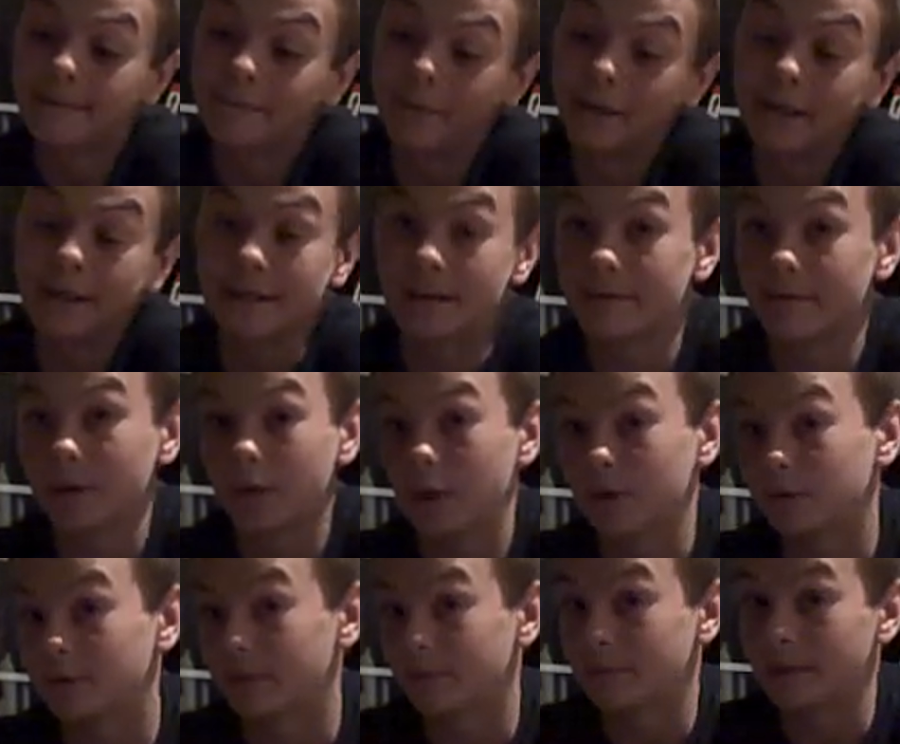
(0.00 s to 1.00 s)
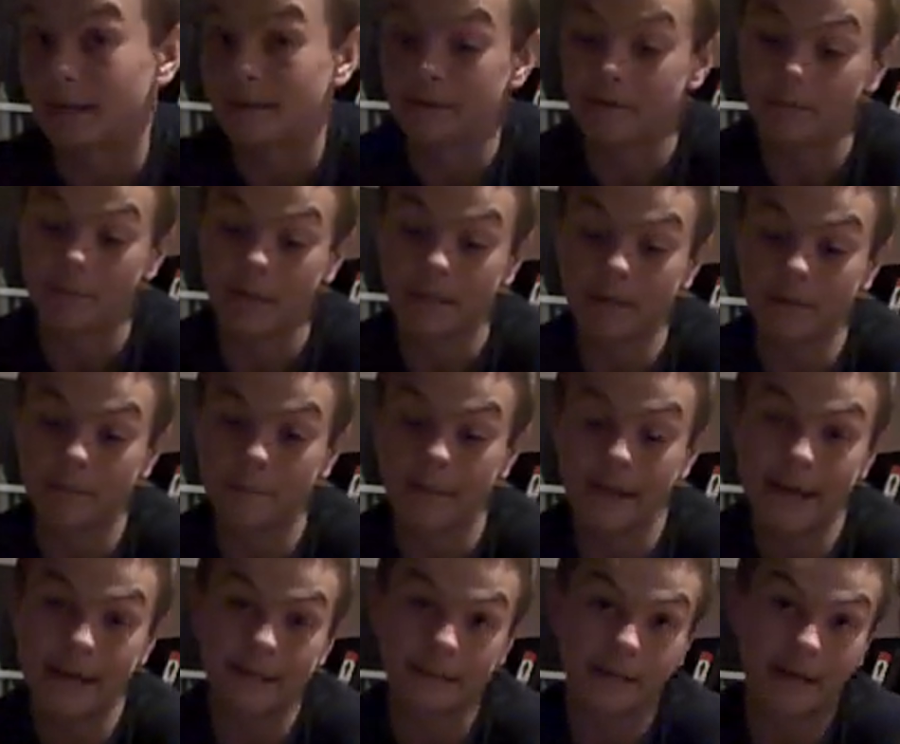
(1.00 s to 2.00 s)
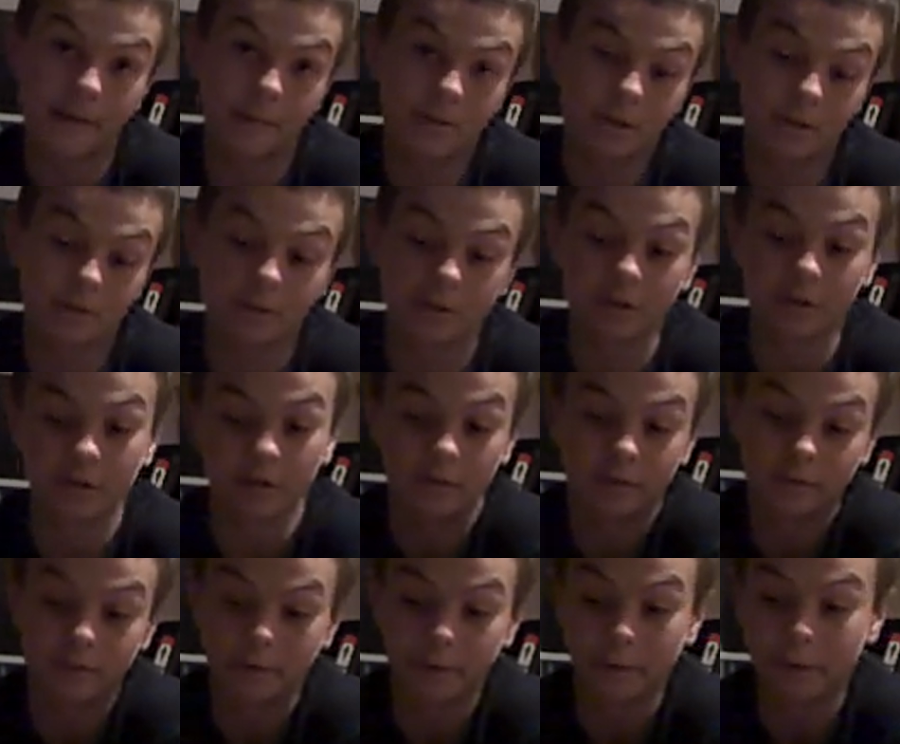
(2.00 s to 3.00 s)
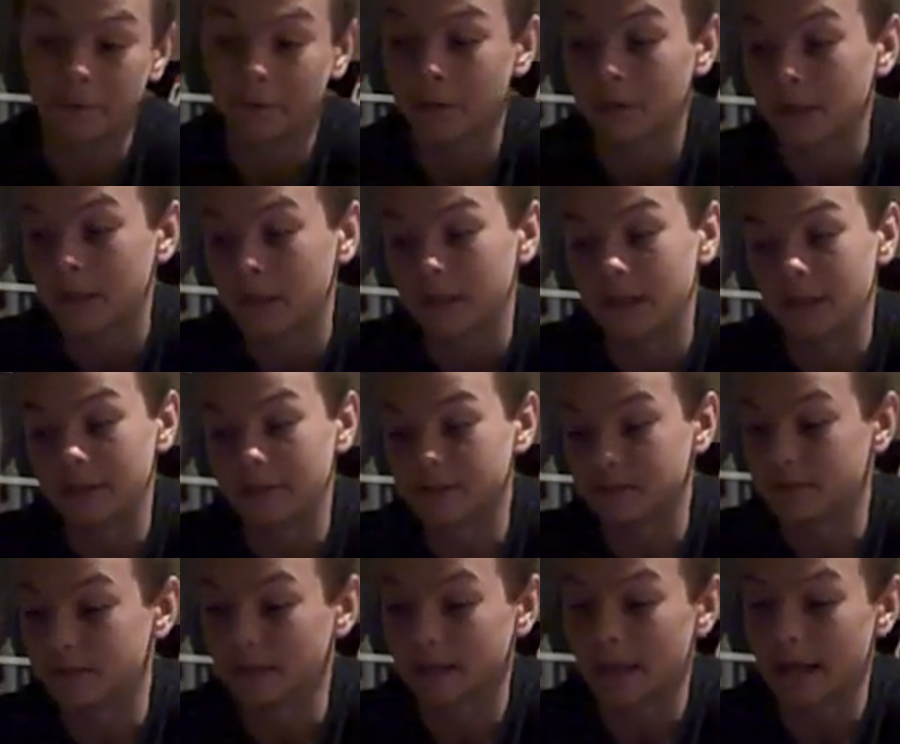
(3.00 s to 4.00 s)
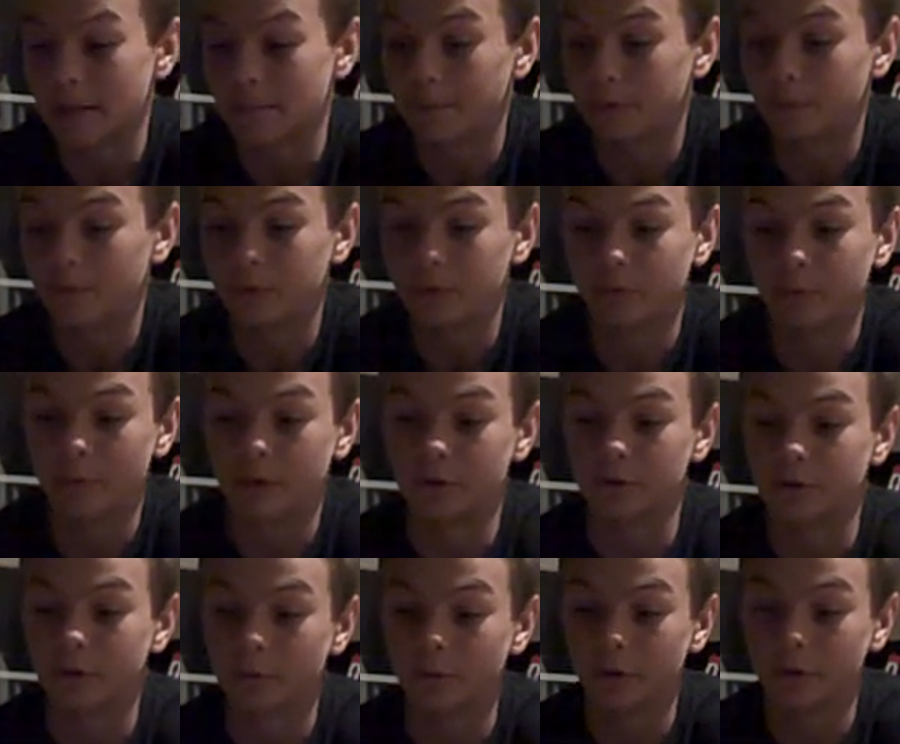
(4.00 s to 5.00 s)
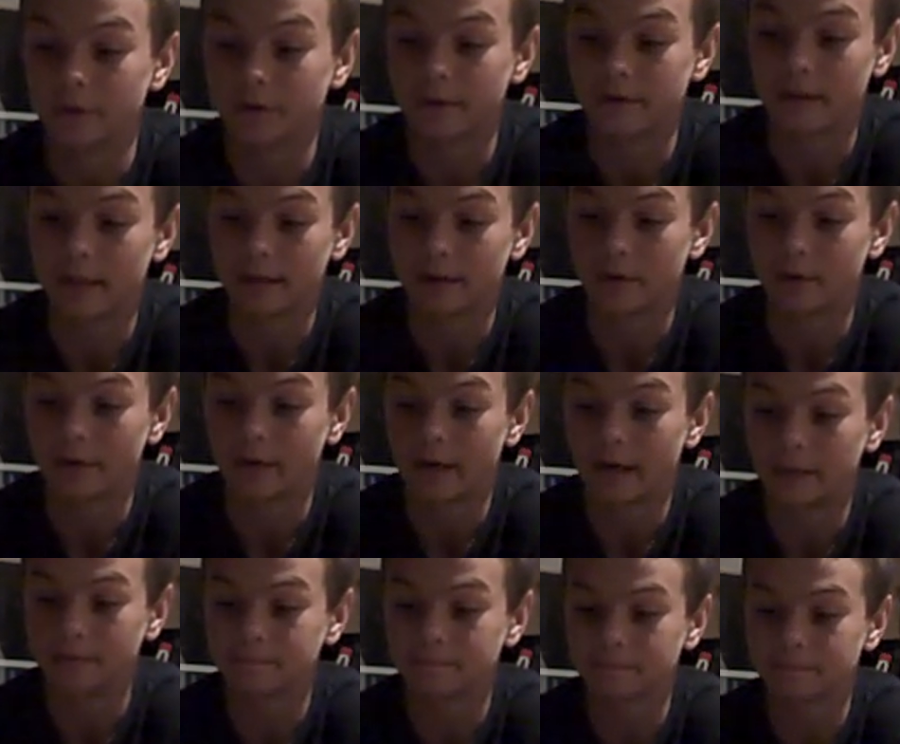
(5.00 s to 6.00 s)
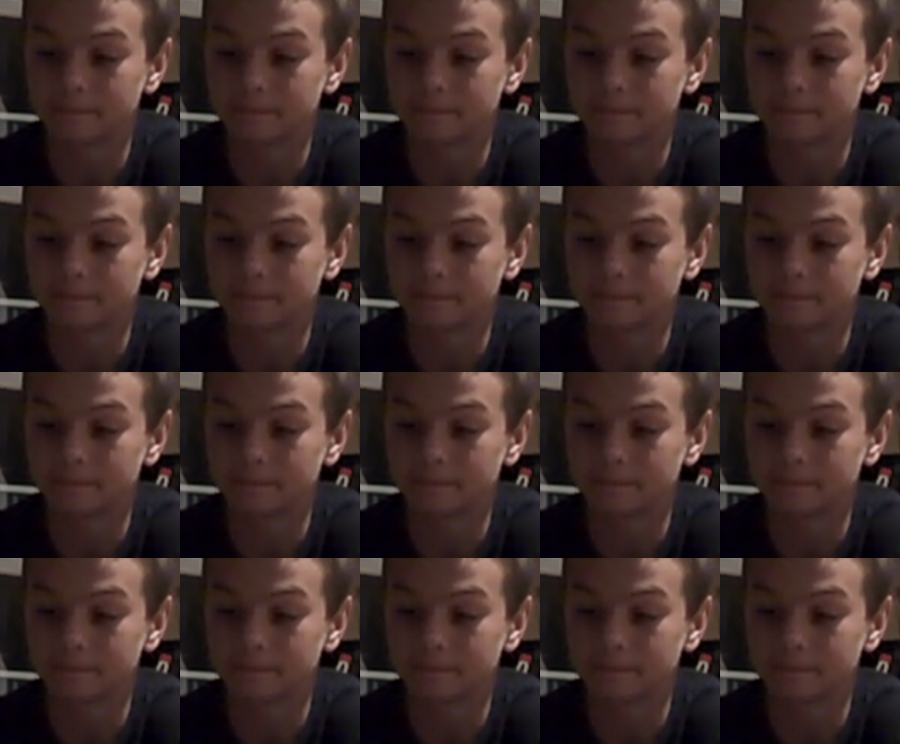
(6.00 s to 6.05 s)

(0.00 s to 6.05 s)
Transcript: But you never know. Sometimes he might come back and not be as good. So it's just a gamble of whether you're willing to take it or not.